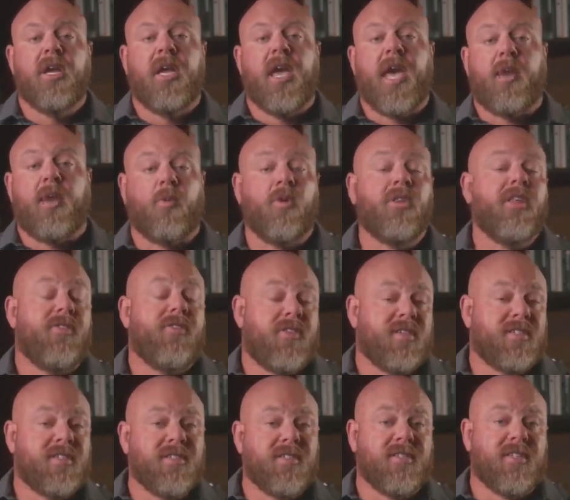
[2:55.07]
And really,
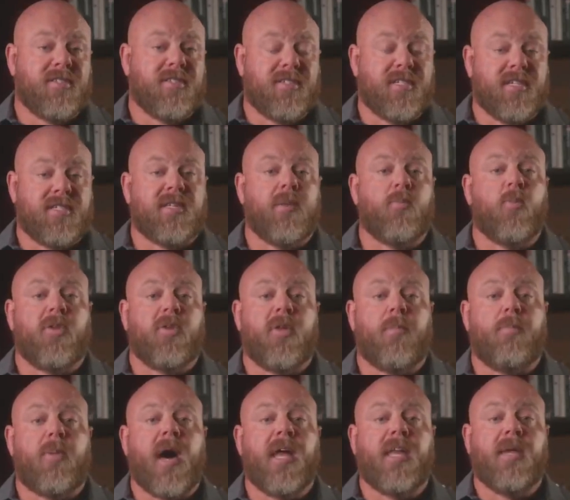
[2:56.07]
this is the system where the
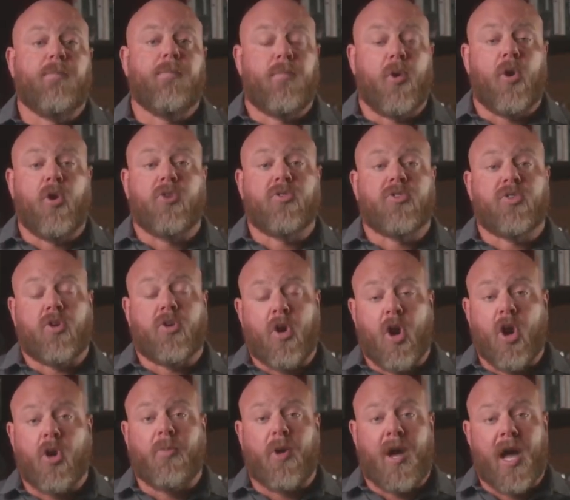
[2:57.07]
body burns
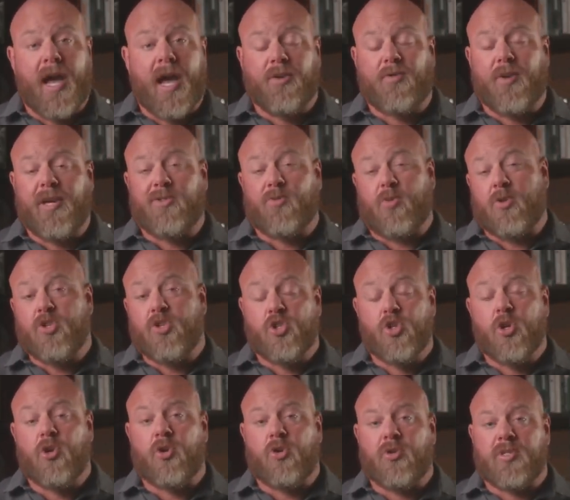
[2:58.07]
carbohydrates or
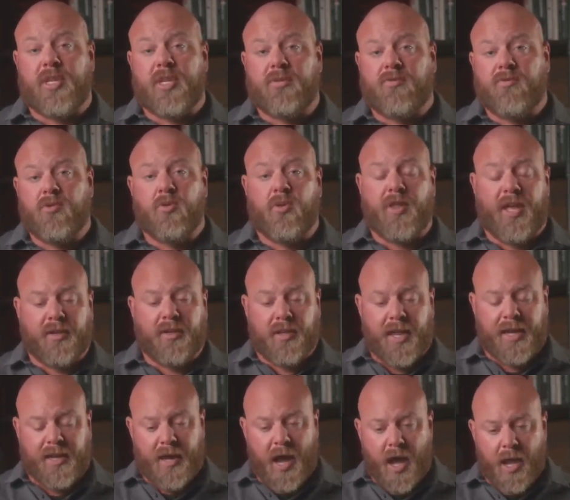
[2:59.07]
sugars as fuel, that
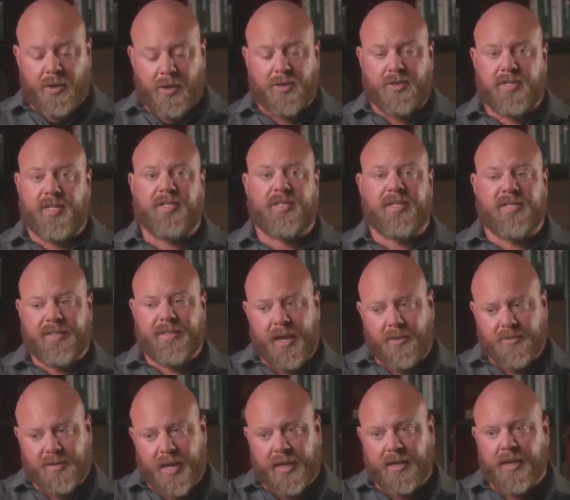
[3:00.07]
glycolysis. It
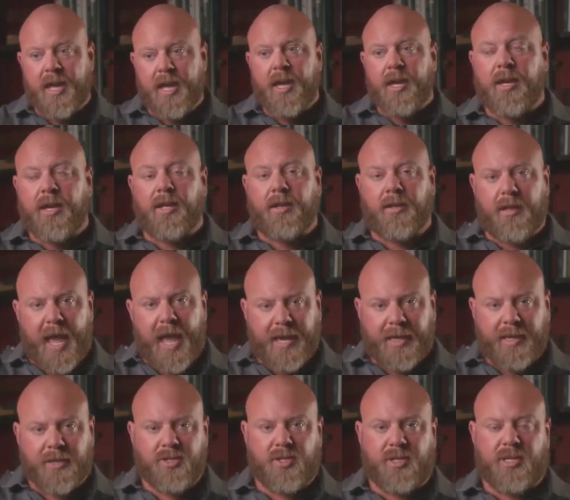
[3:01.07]
sounds like
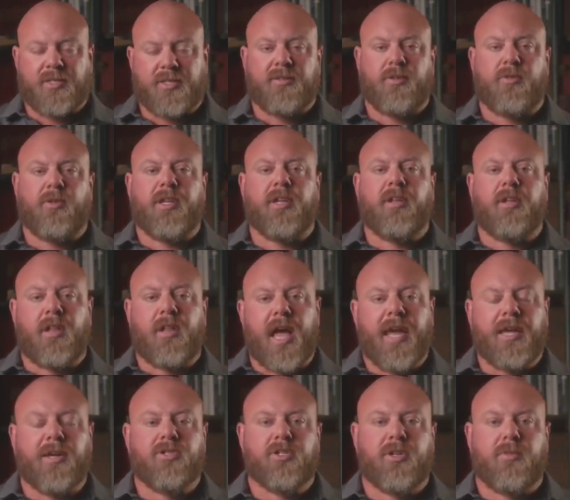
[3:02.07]
glycogen. It's literally
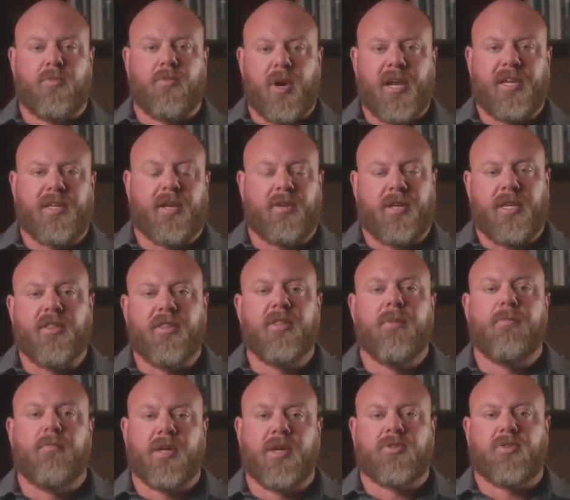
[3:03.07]
glycogen breakdown in the
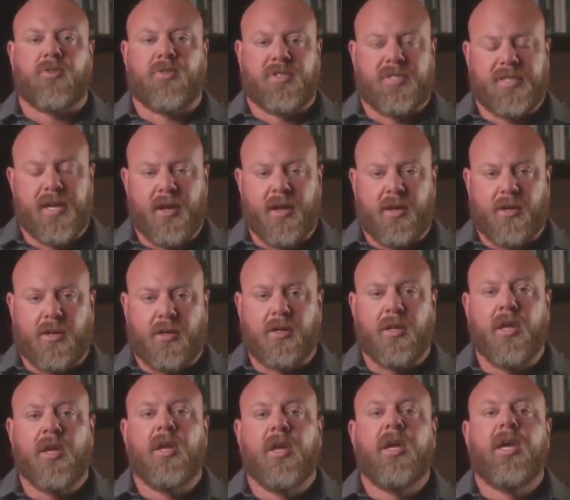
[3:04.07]
muscle cell
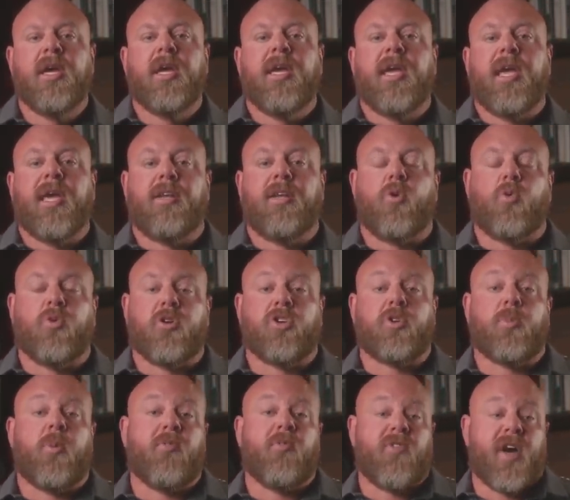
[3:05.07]
in order
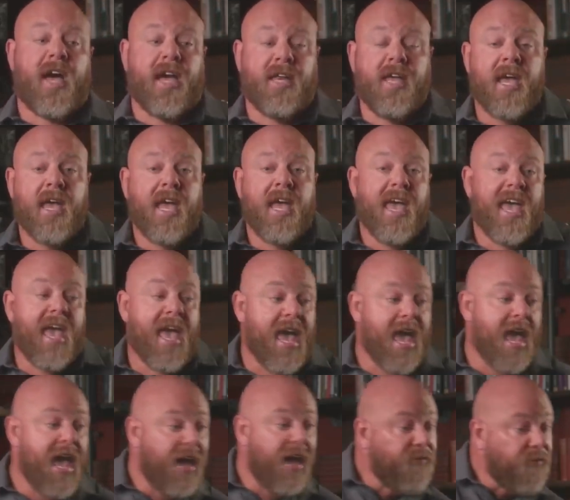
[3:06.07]
to provide
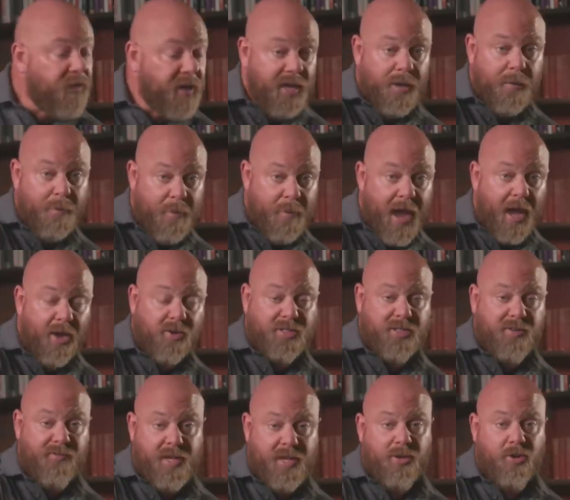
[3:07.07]
heavy amounts
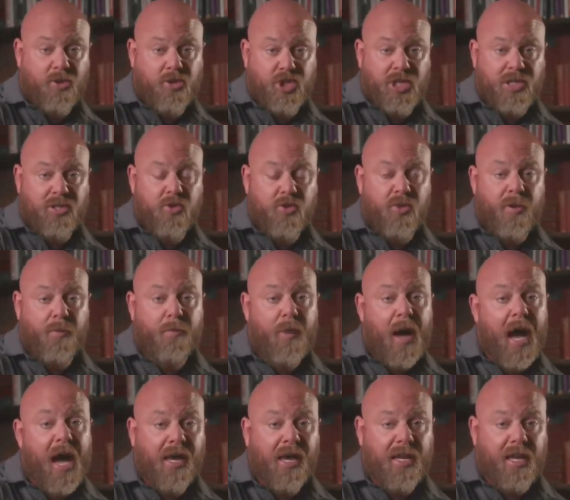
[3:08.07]
of energy to the
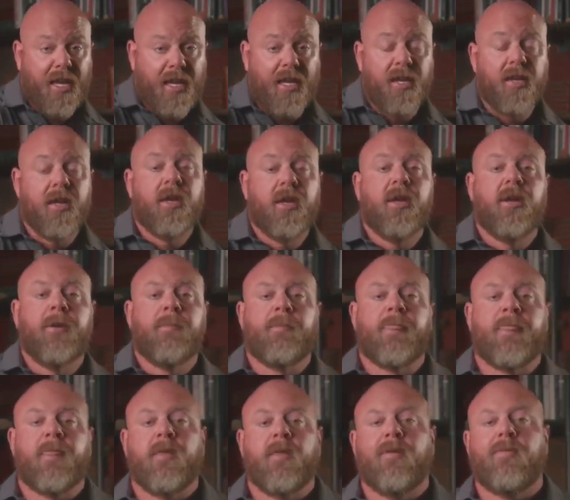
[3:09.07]
body,
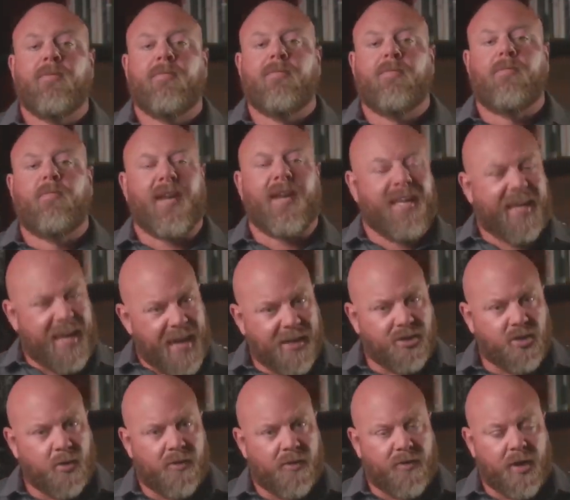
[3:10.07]
but it can't
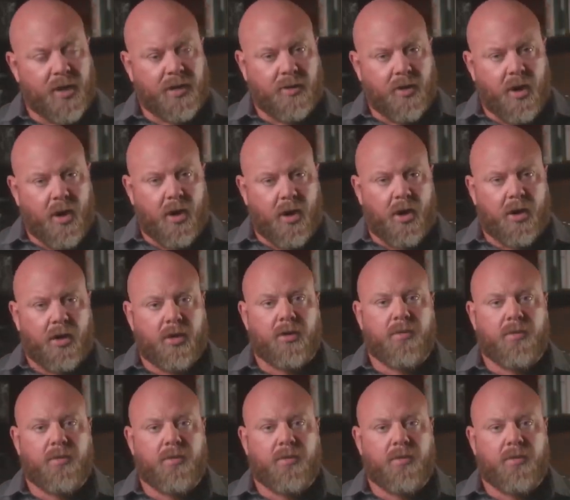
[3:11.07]
do it very long